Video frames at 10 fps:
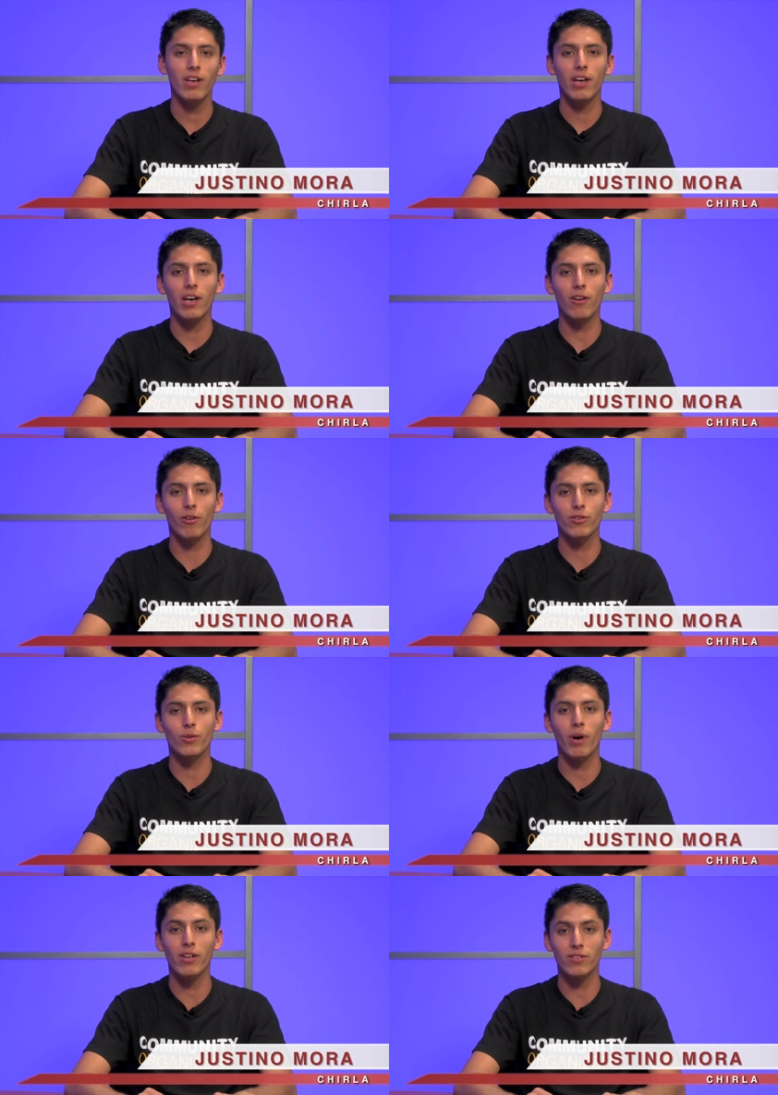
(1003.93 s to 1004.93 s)
and also
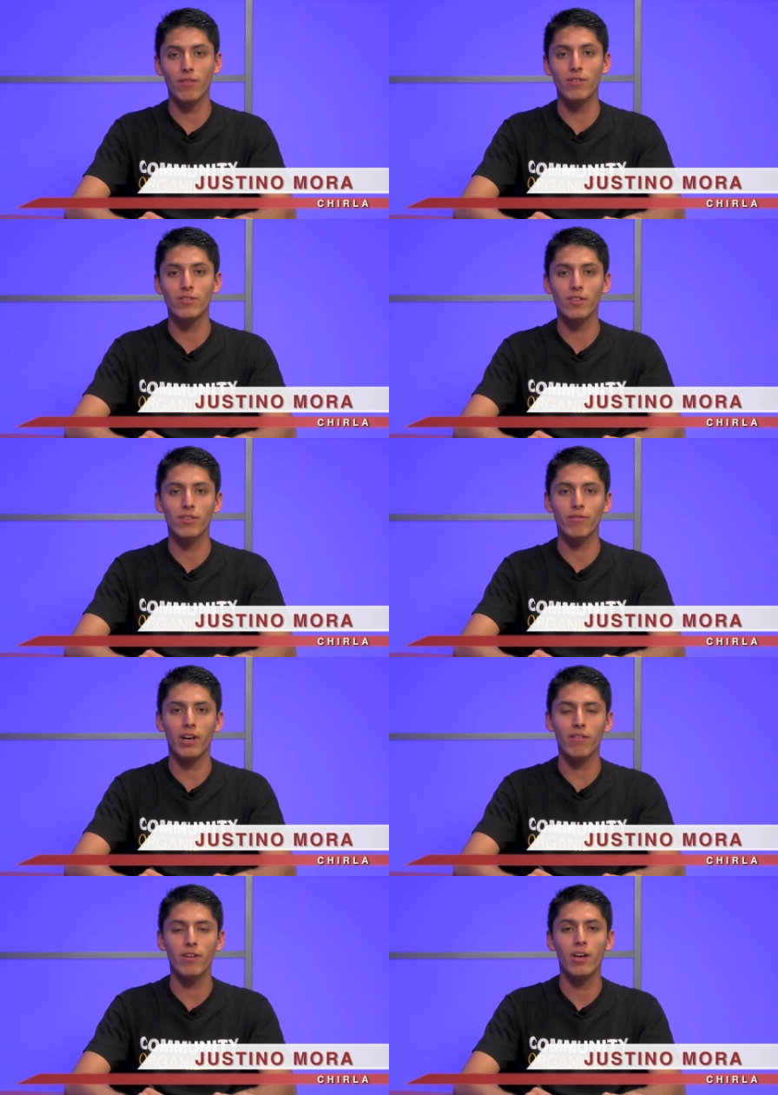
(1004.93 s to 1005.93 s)

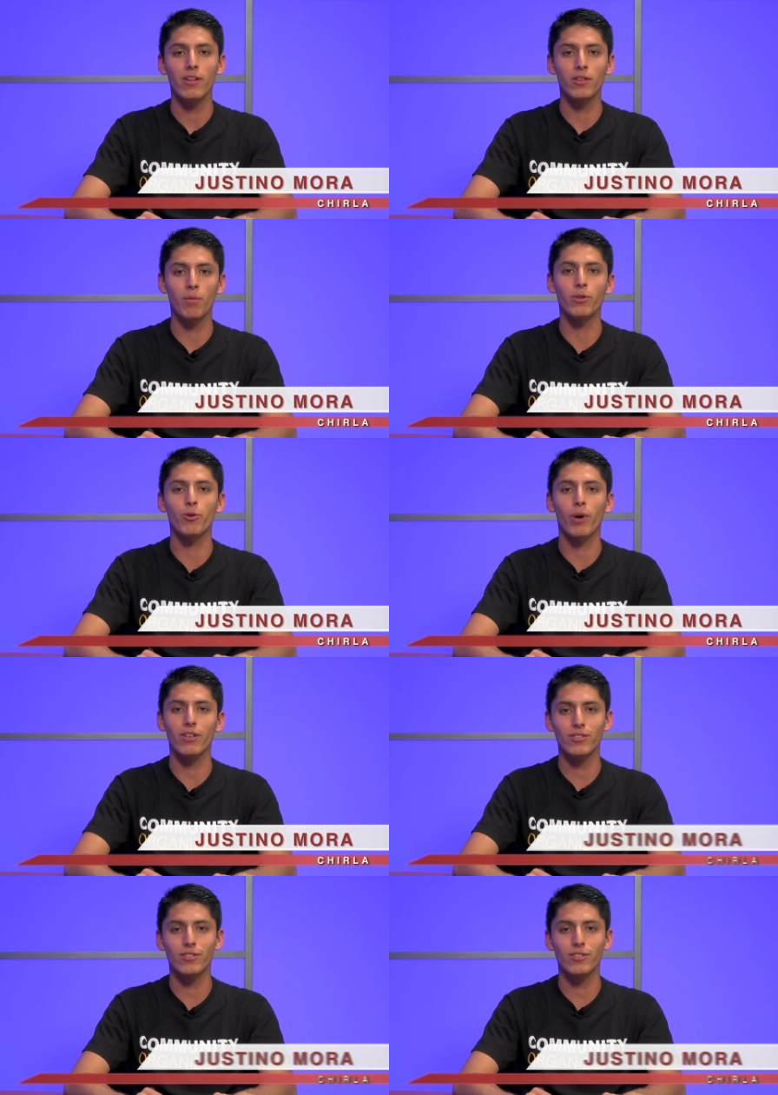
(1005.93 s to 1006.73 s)
I-765WS.